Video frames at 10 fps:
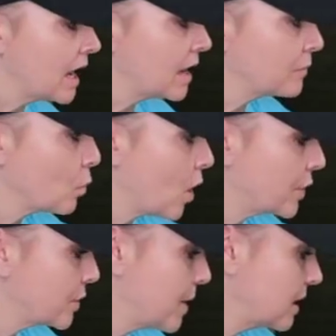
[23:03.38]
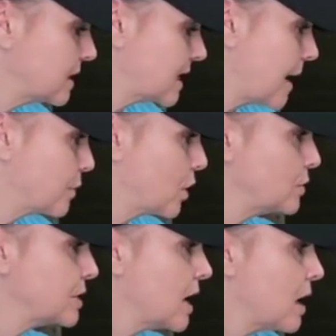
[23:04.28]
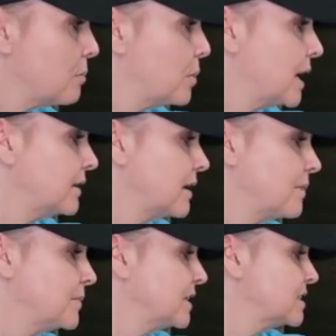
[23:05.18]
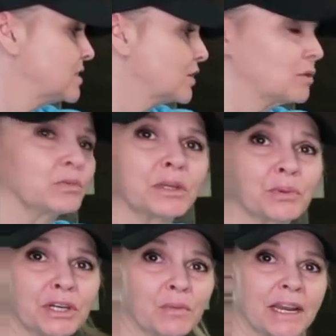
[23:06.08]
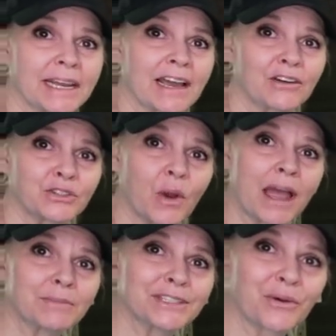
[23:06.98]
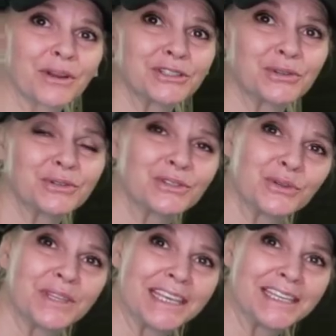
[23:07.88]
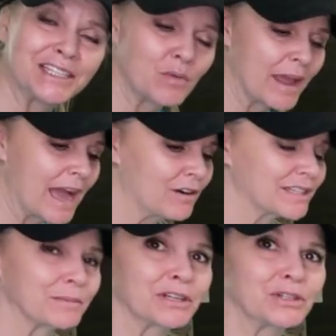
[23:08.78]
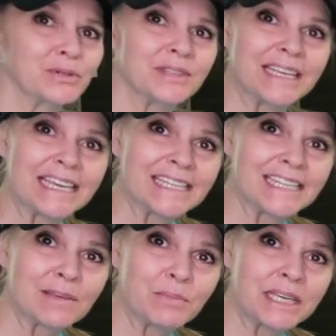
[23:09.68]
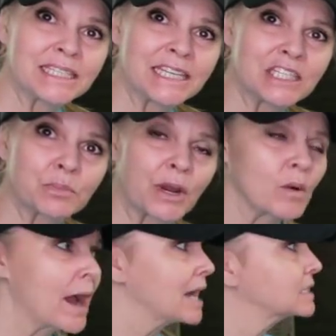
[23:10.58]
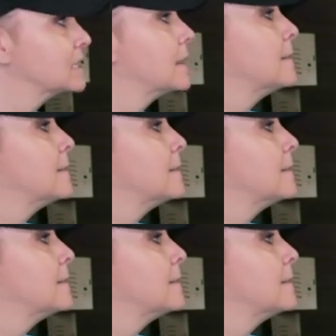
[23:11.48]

um, water repellent top coat. But this is looking really pretty right now. So I'm just going to do the easy way out. I'm gonna do easy peasy spray wax.